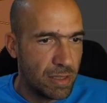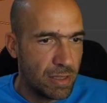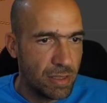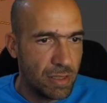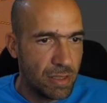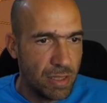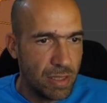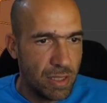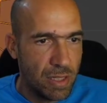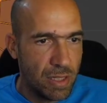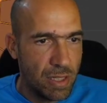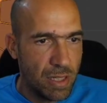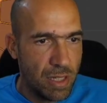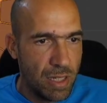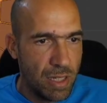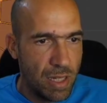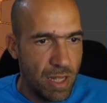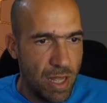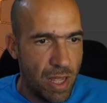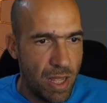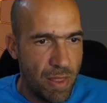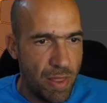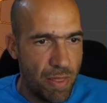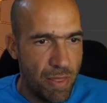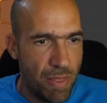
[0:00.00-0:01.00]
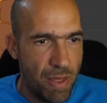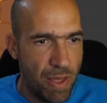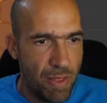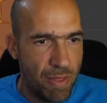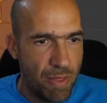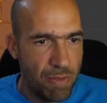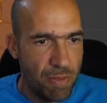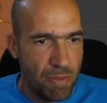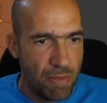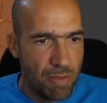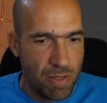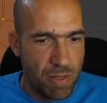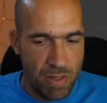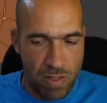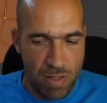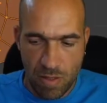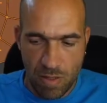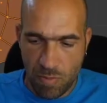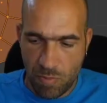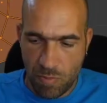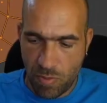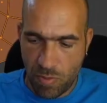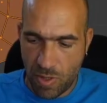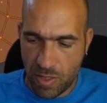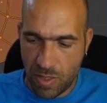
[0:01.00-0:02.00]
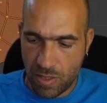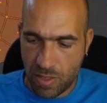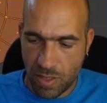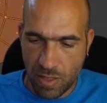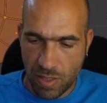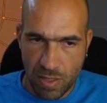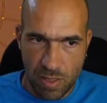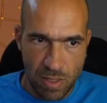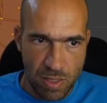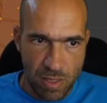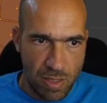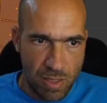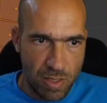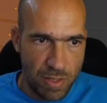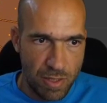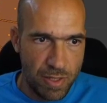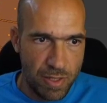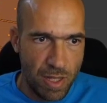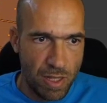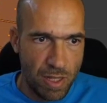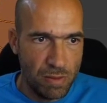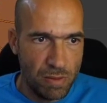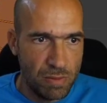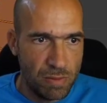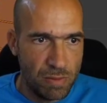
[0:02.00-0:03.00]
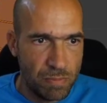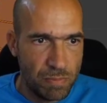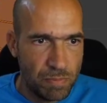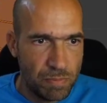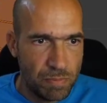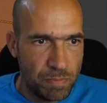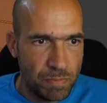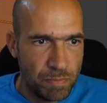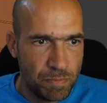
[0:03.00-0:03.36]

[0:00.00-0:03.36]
it and then pressing del.